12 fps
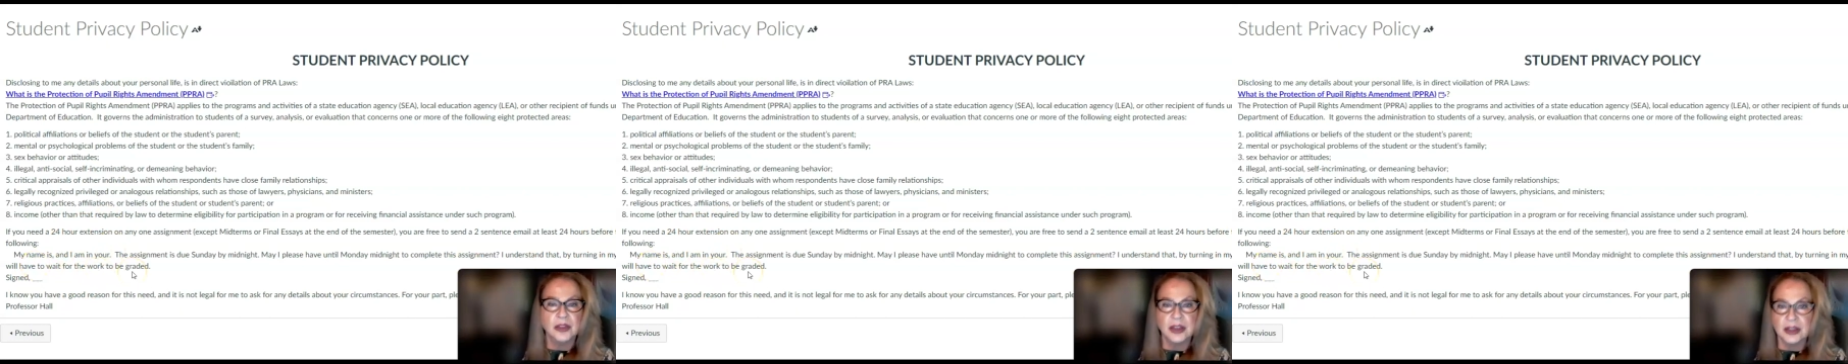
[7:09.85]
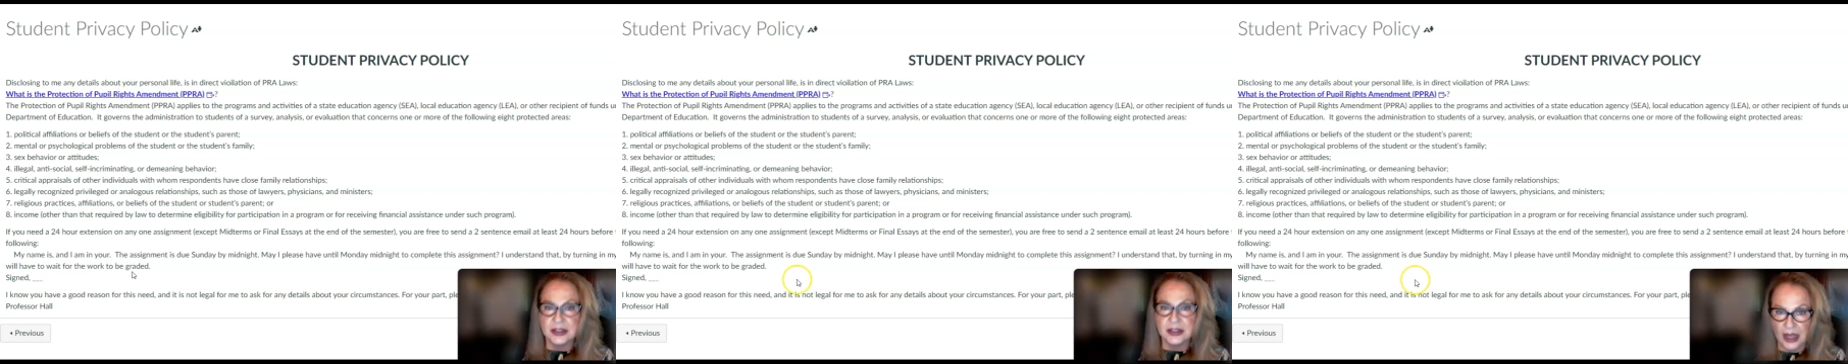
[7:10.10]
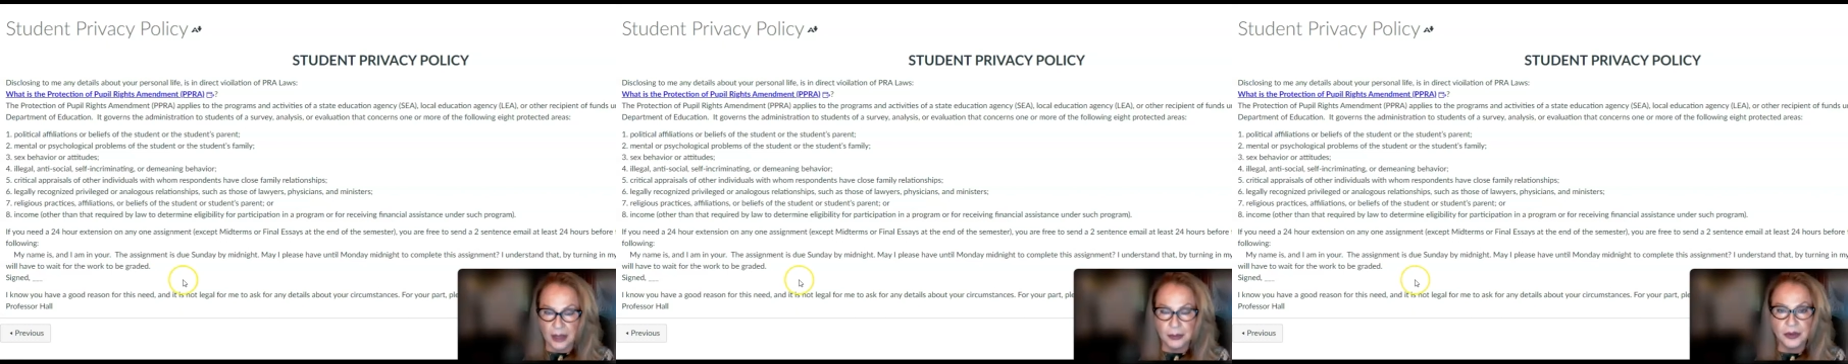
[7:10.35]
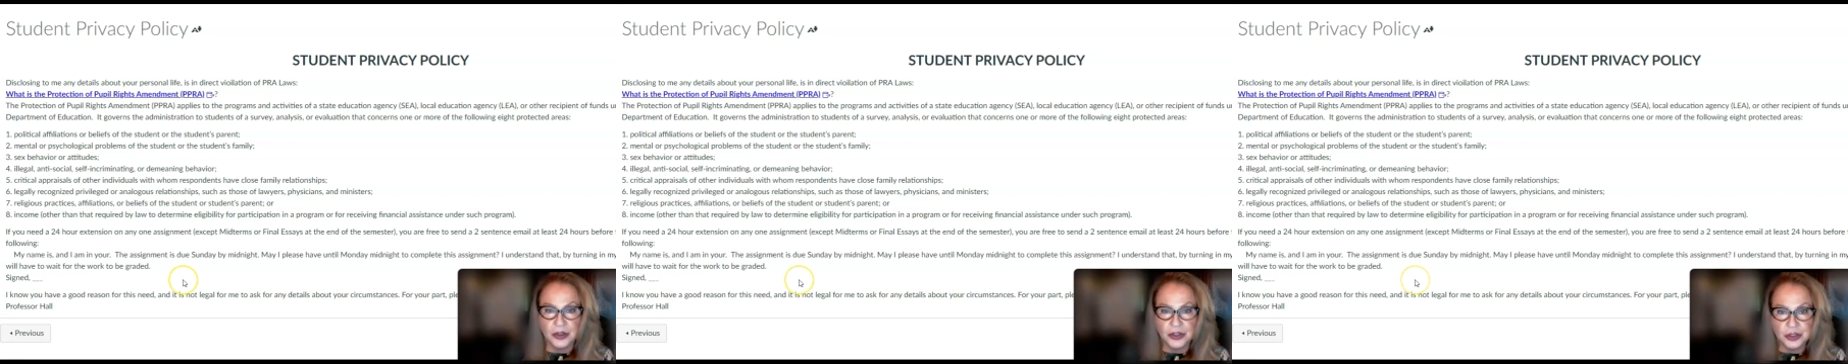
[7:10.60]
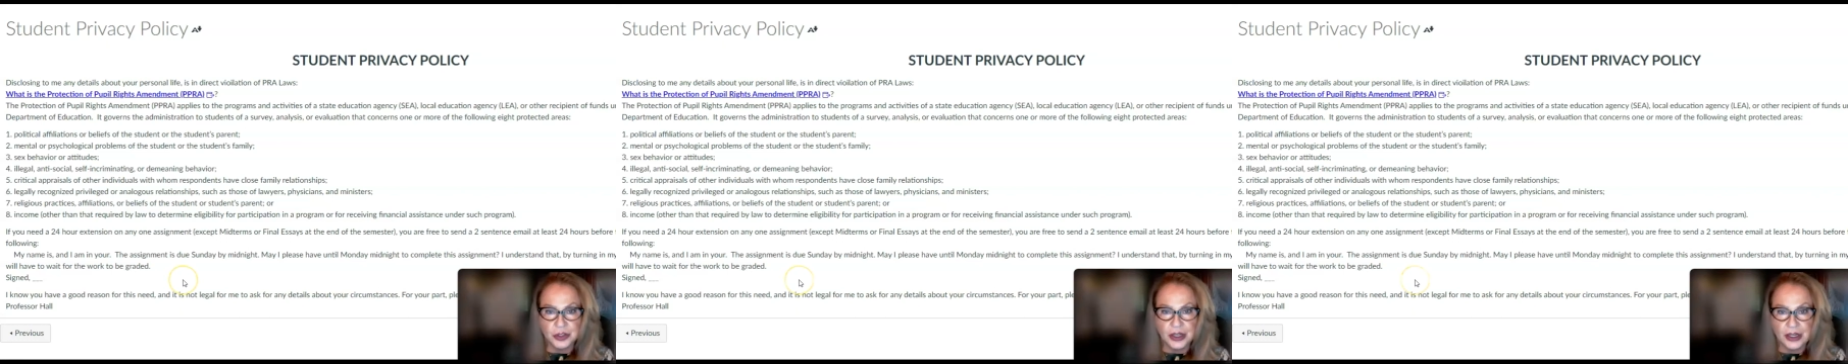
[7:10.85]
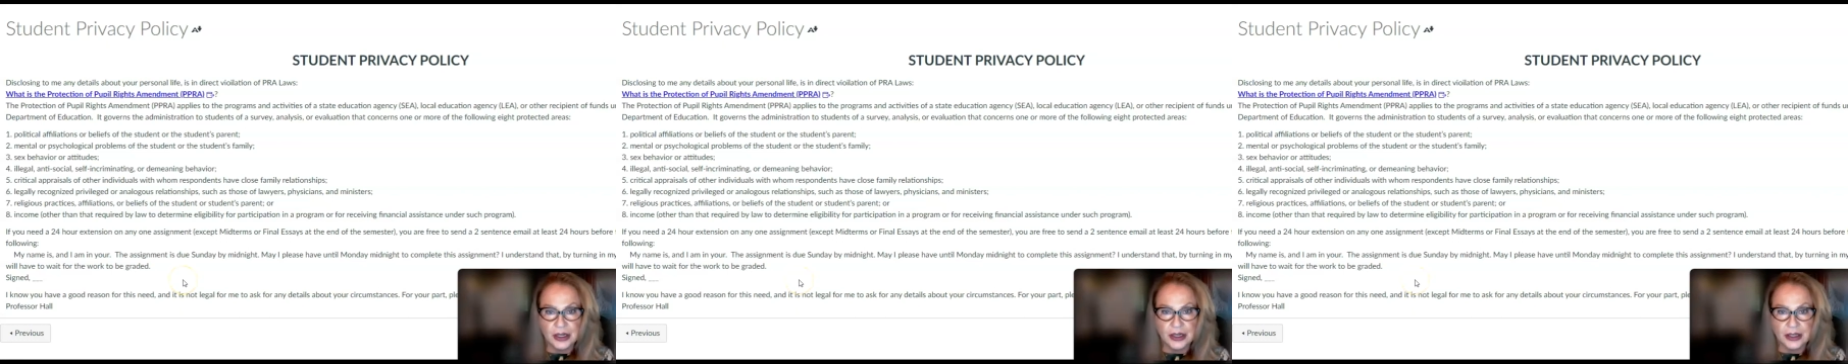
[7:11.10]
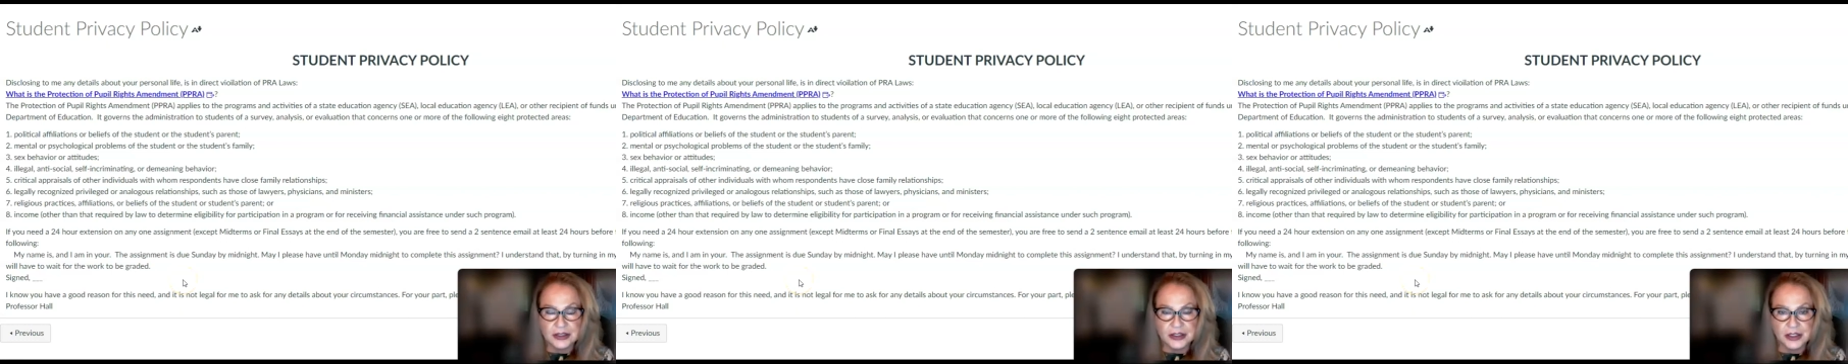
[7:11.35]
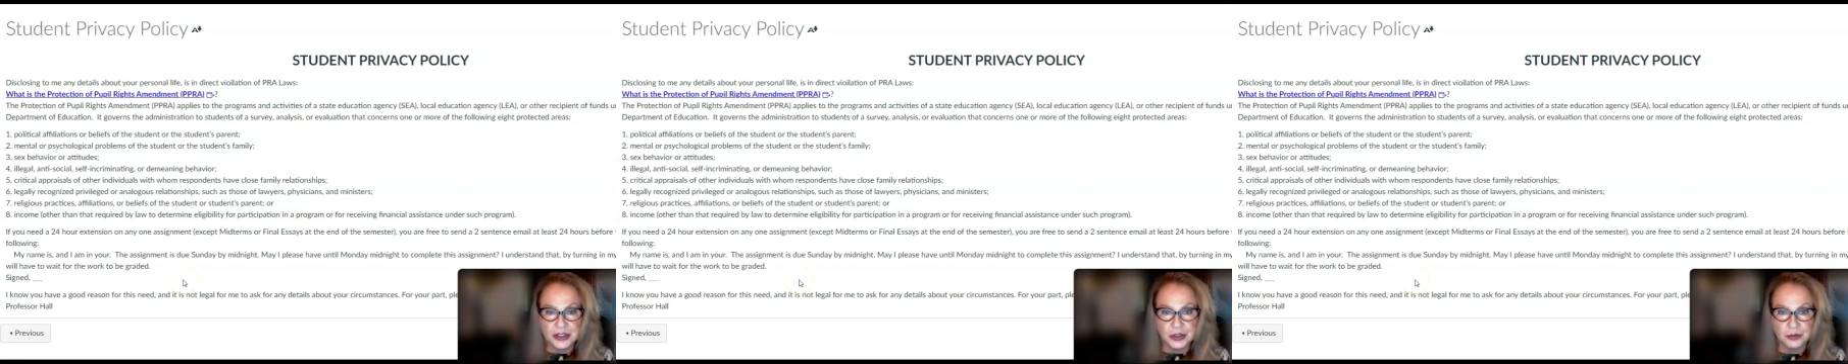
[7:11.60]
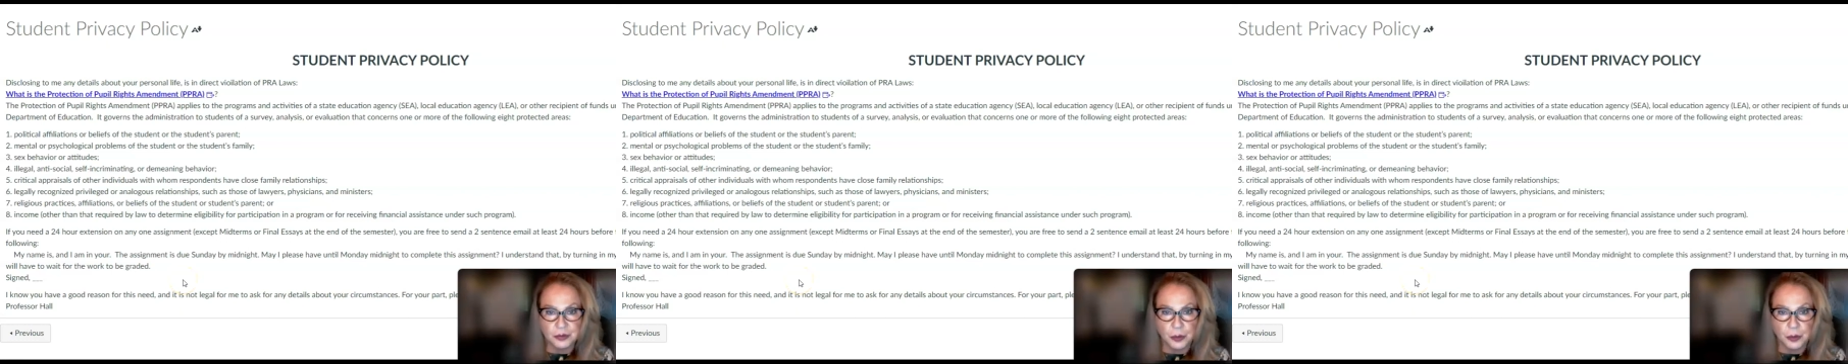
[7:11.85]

the assignment that you need an extension